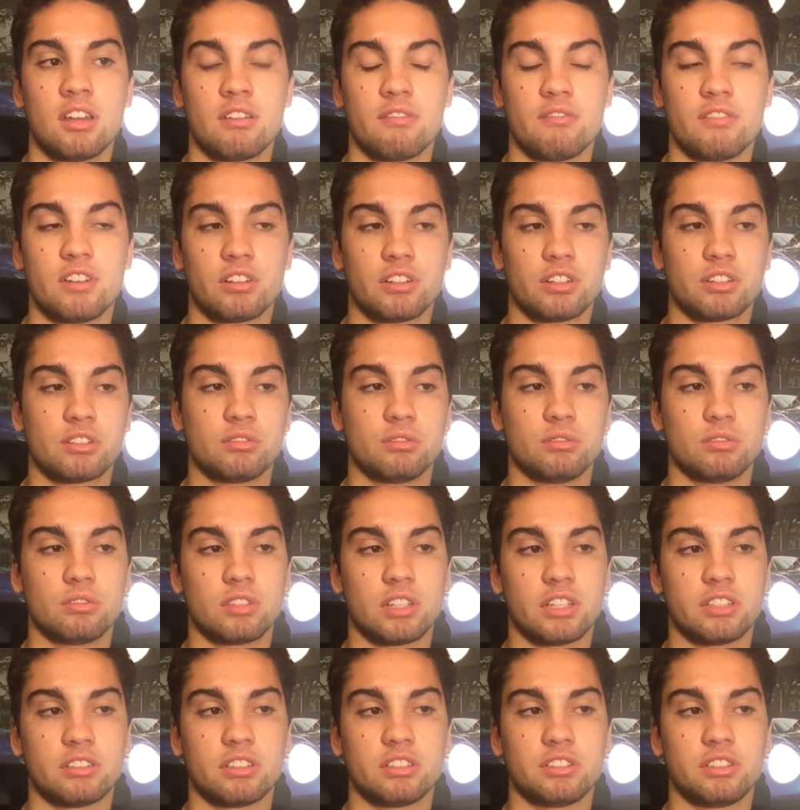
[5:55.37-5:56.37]
Very
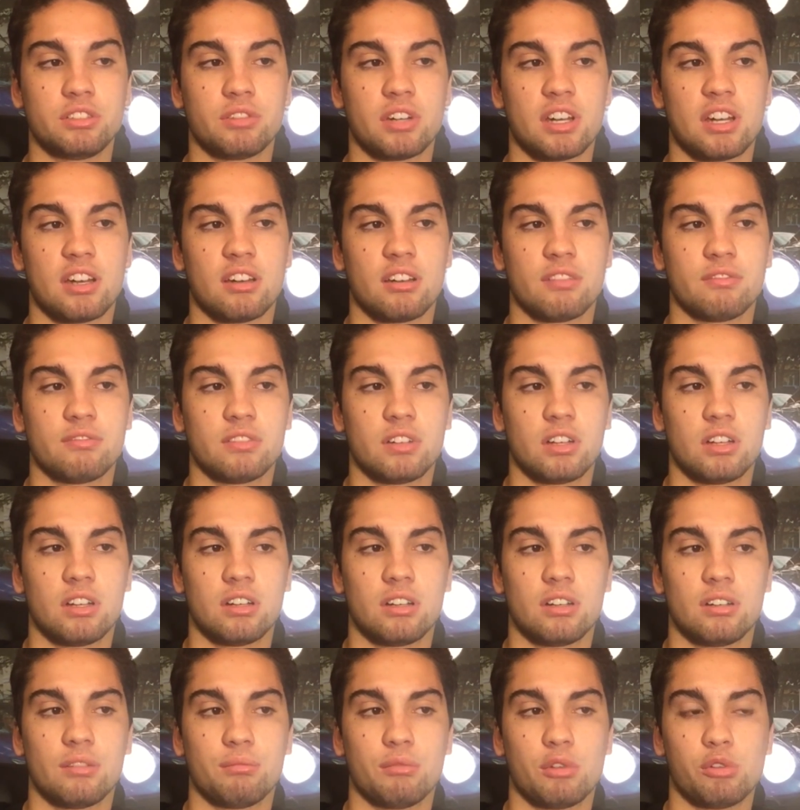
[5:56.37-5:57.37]
cool. And then you have
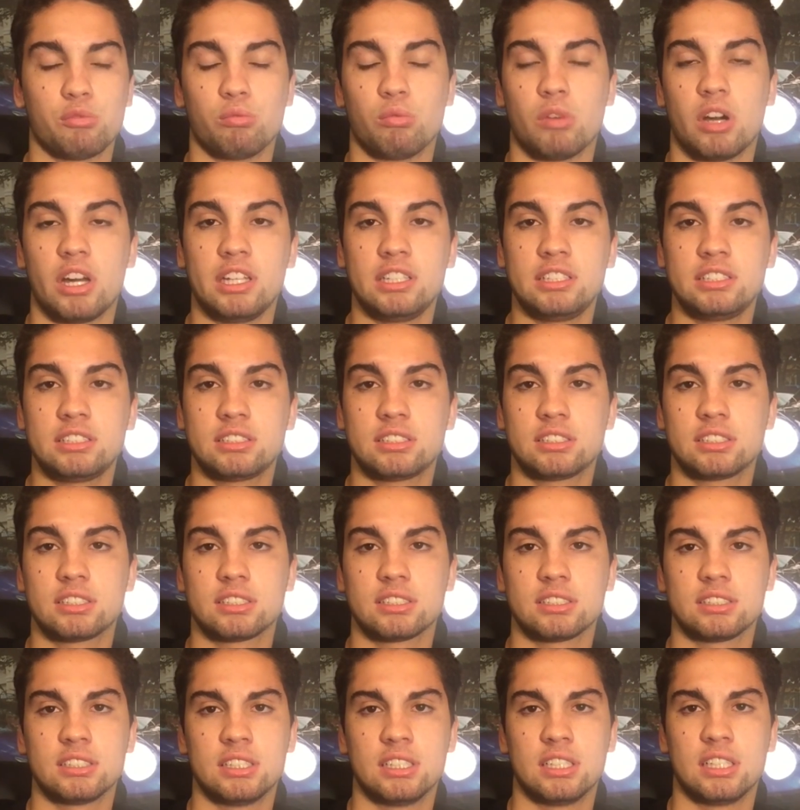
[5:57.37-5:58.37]

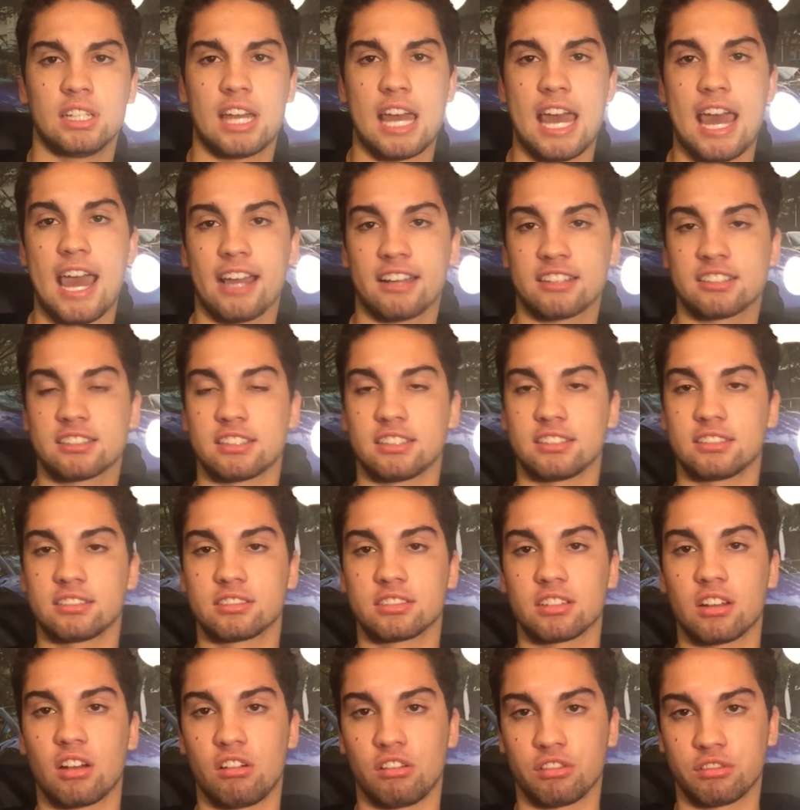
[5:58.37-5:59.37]
white
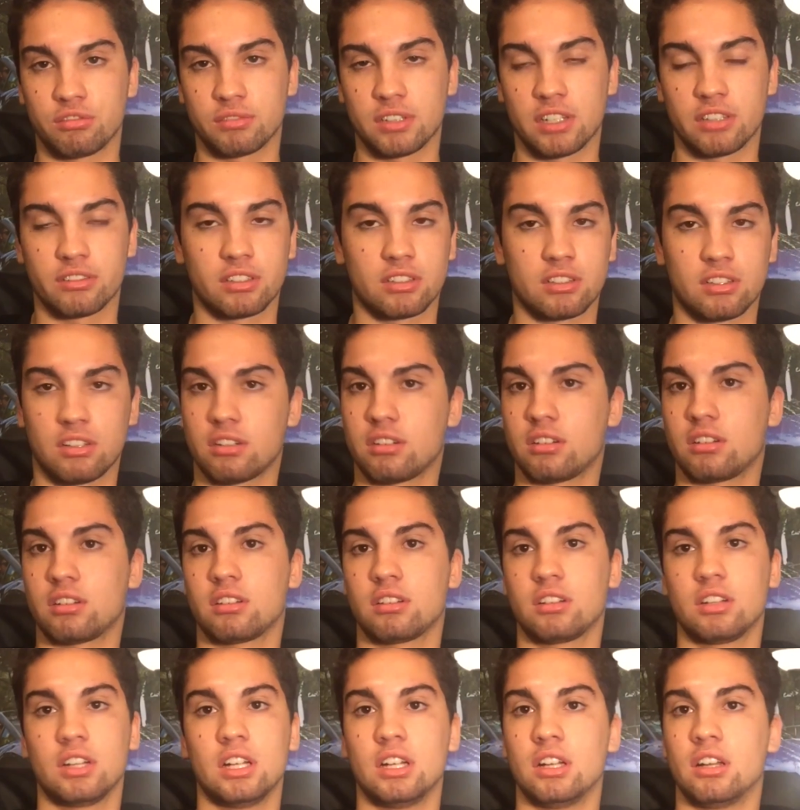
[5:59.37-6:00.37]
accents all throughout the
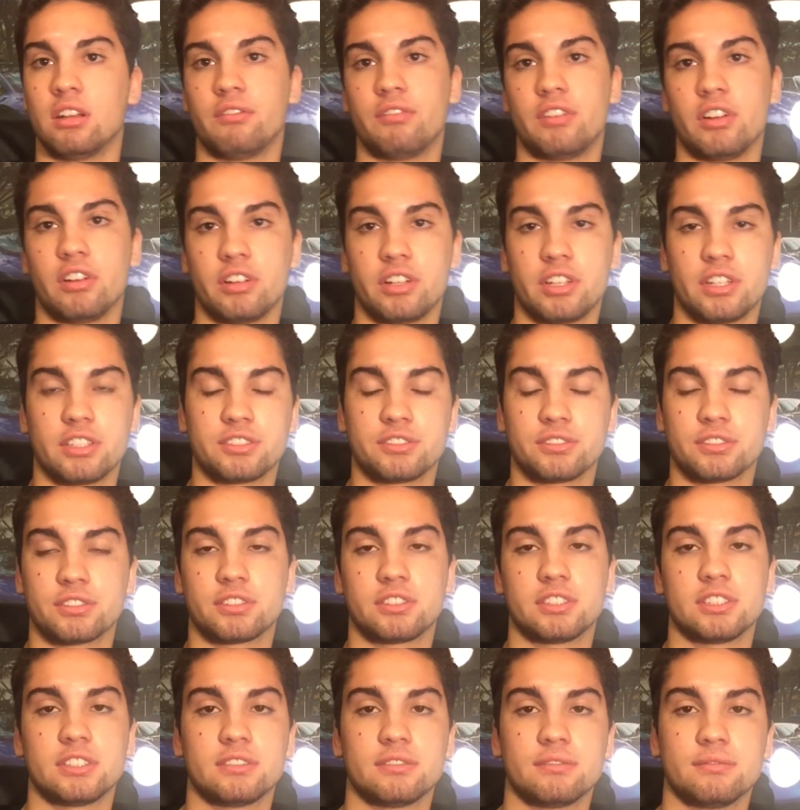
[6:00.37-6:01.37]
car. Very
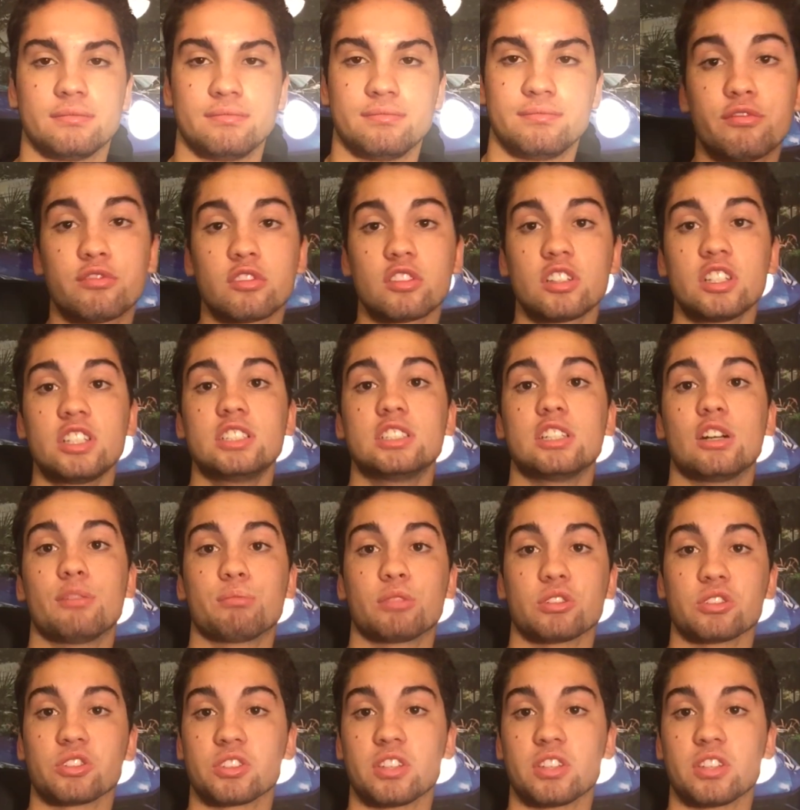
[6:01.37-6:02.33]
interesting. Livery number